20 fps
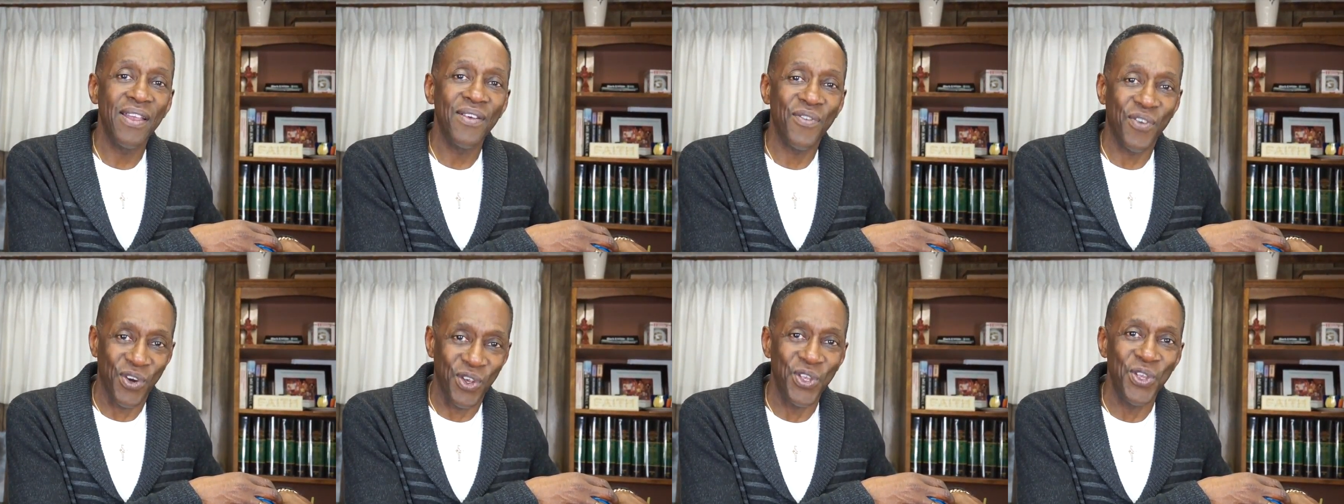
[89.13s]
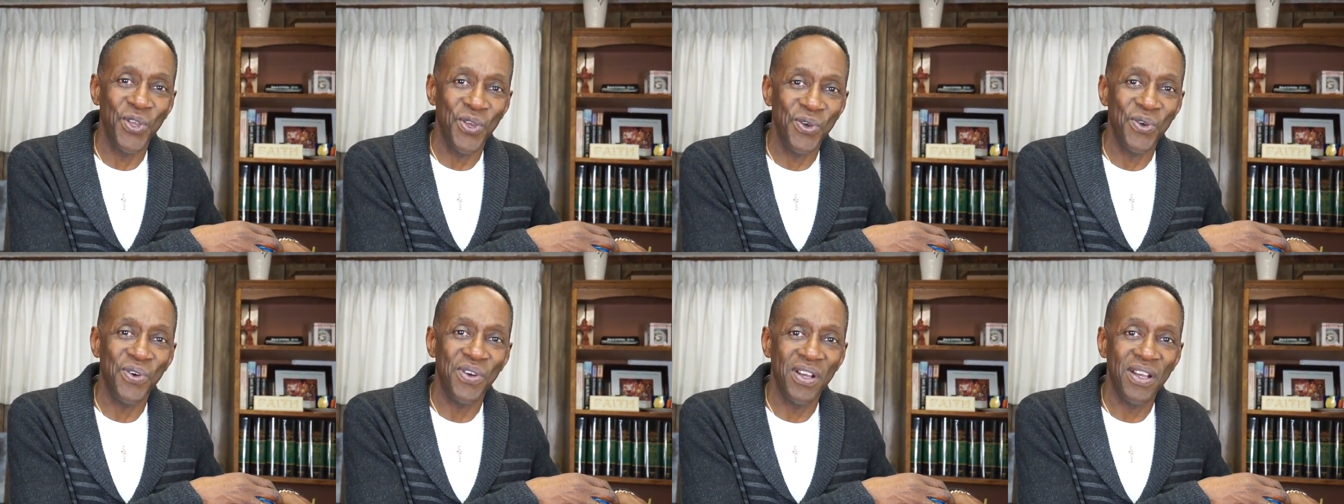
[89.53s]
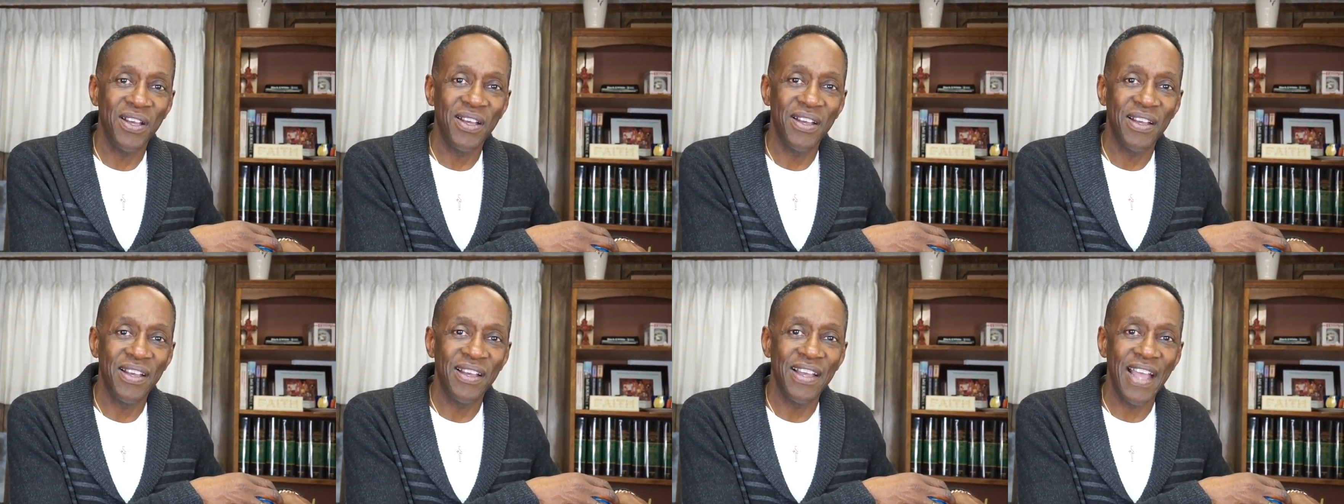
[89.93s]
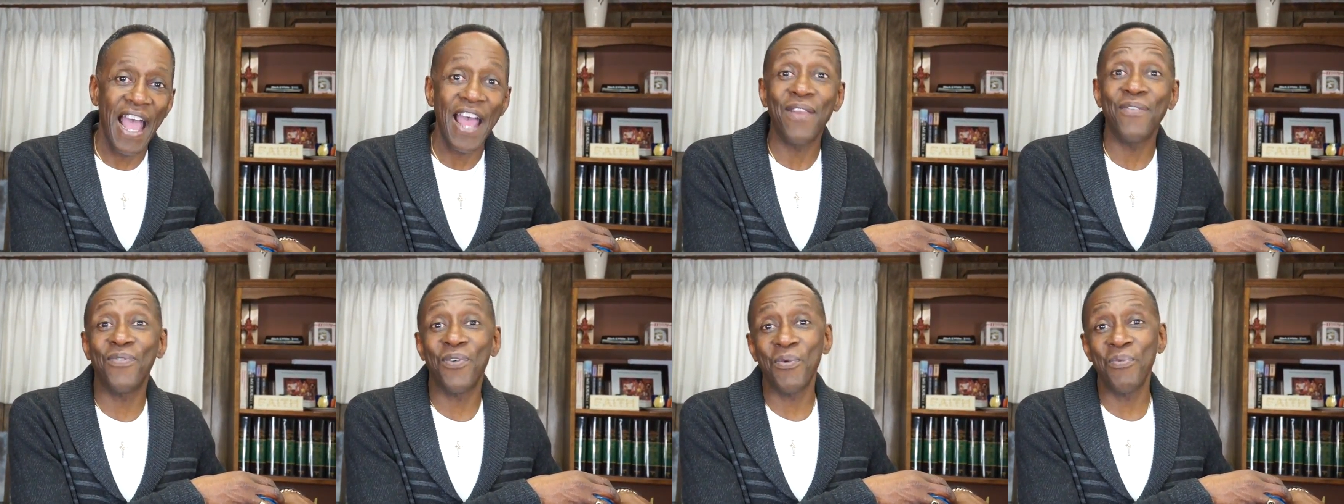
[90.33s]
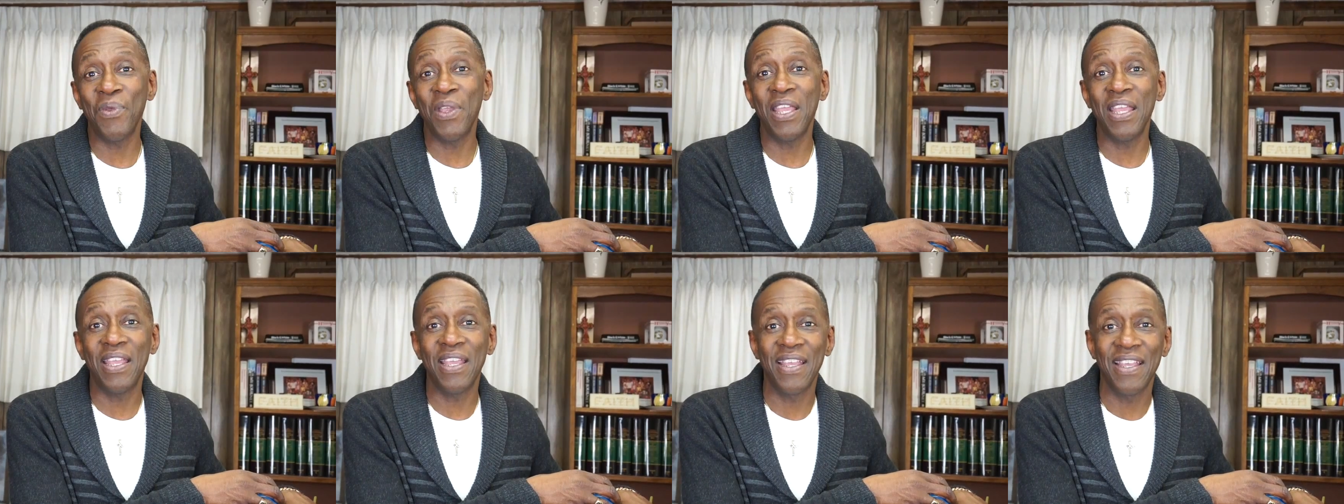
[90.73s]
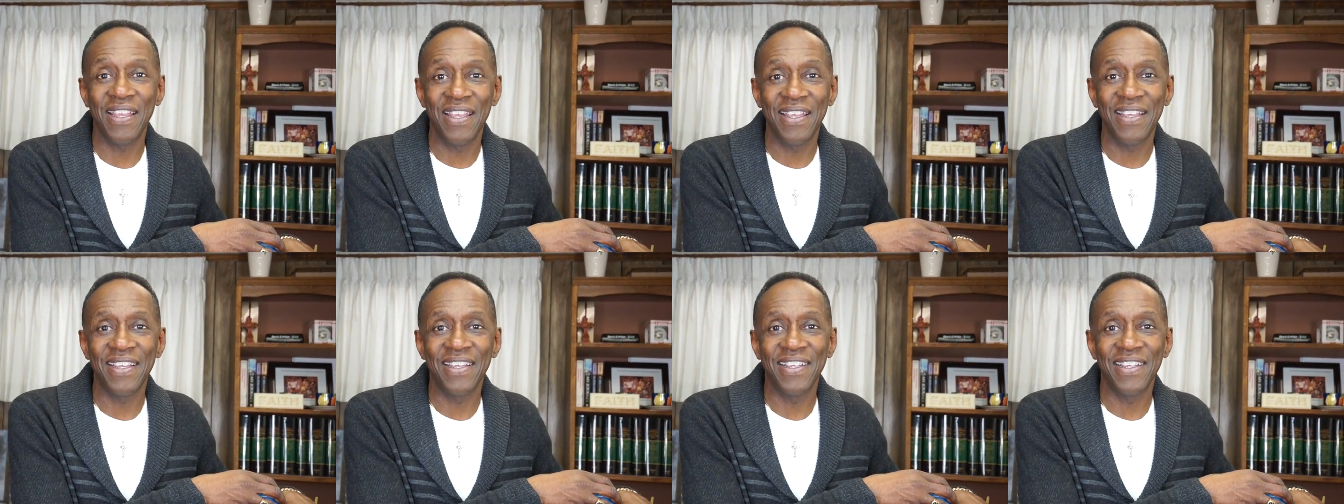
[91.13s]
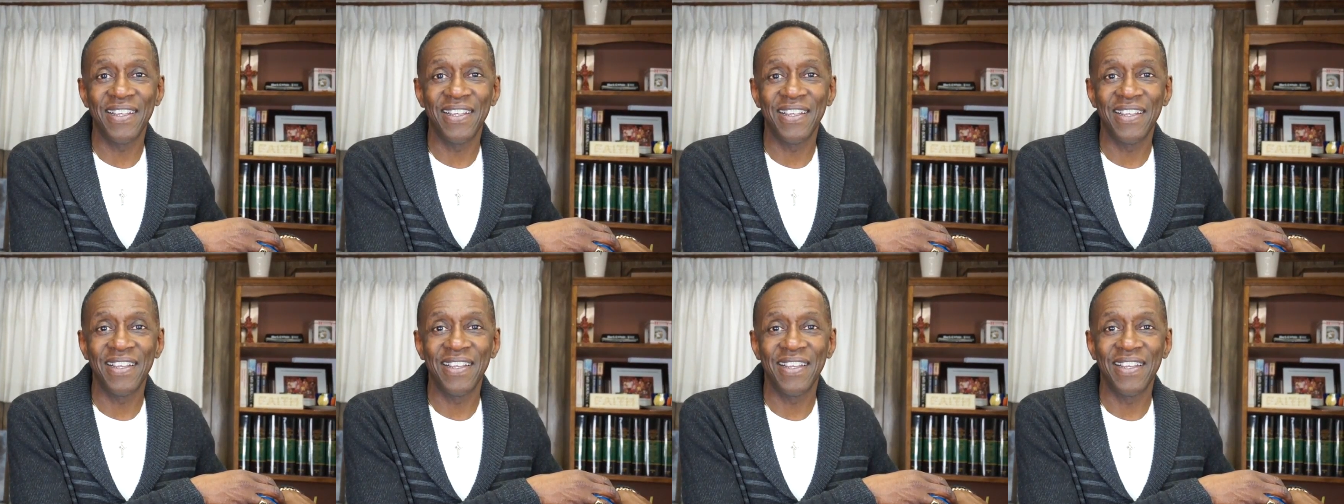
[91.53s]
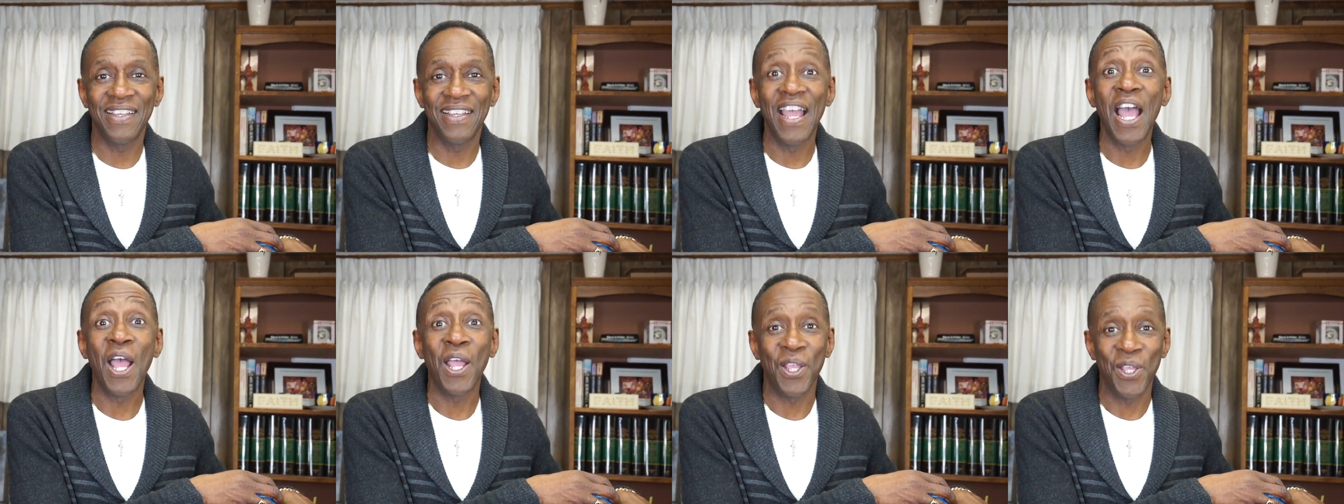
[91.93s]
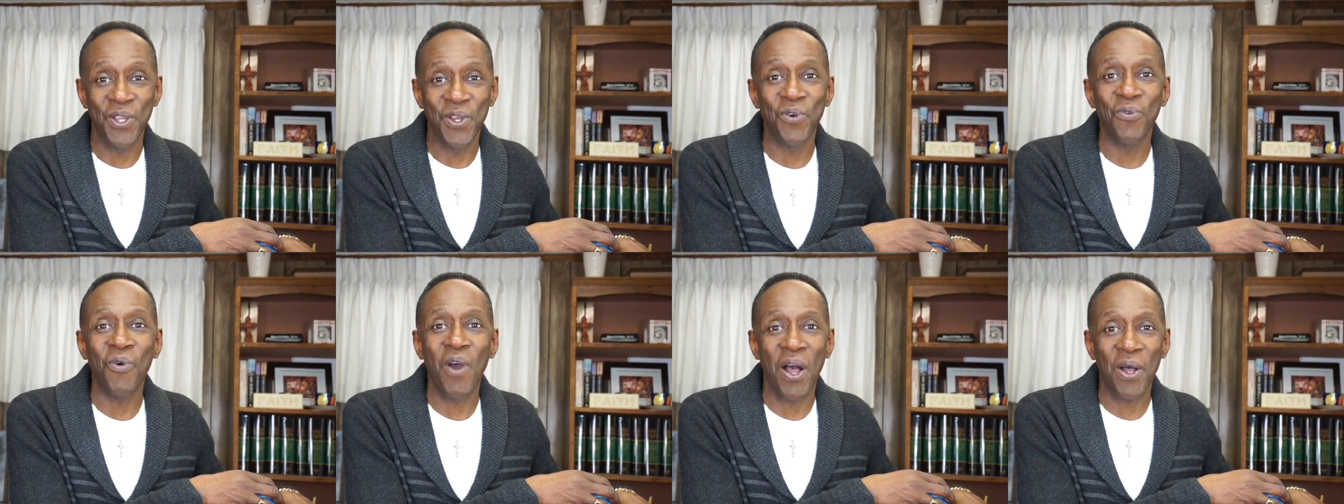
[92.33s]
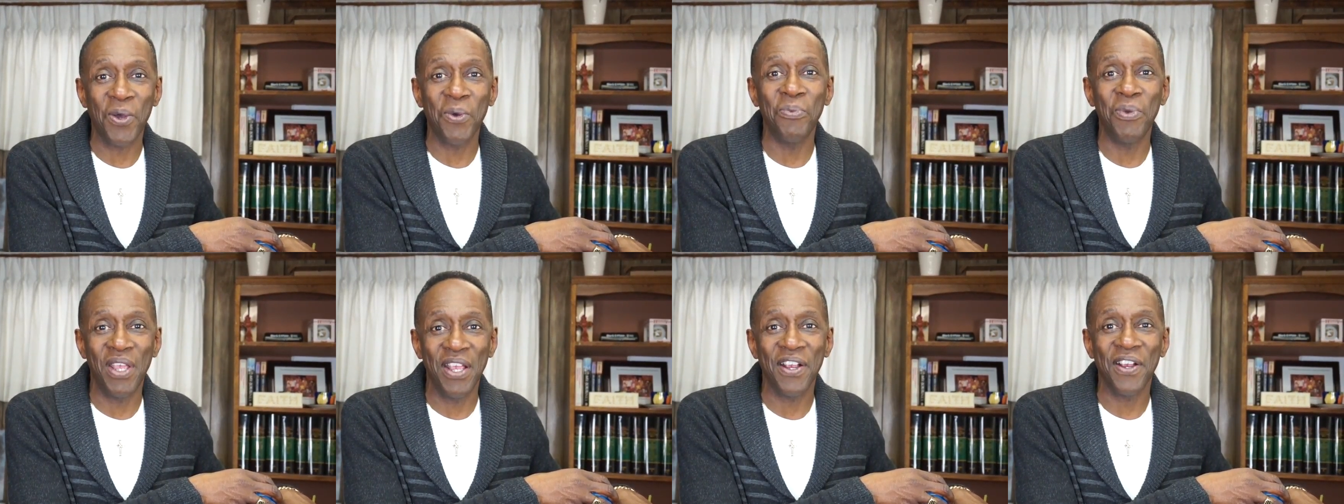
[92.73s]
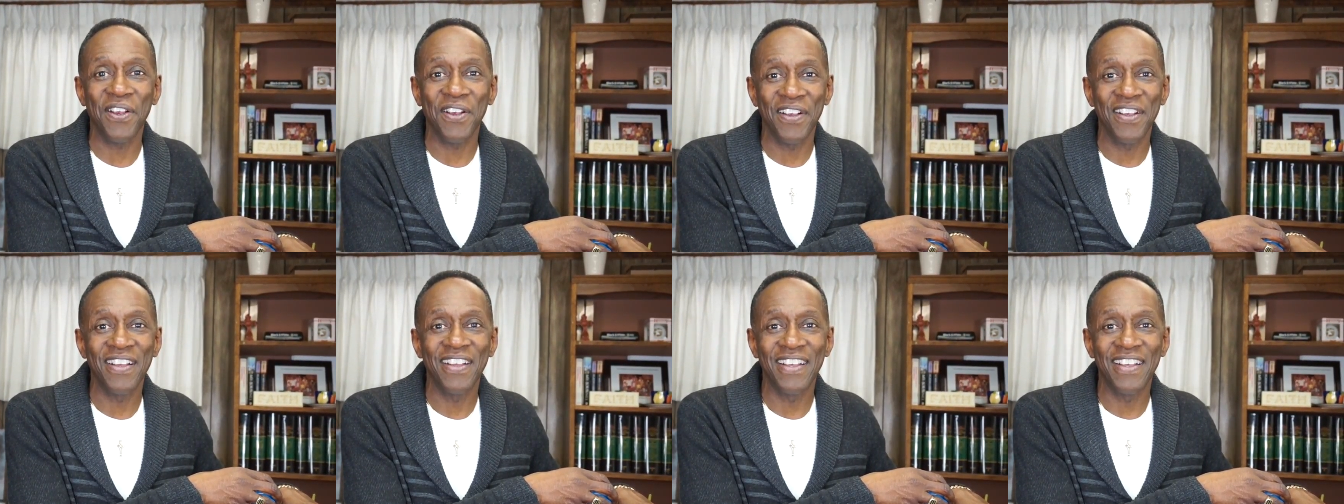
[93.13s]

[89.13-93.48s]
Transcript: for you and for me you're welcome here.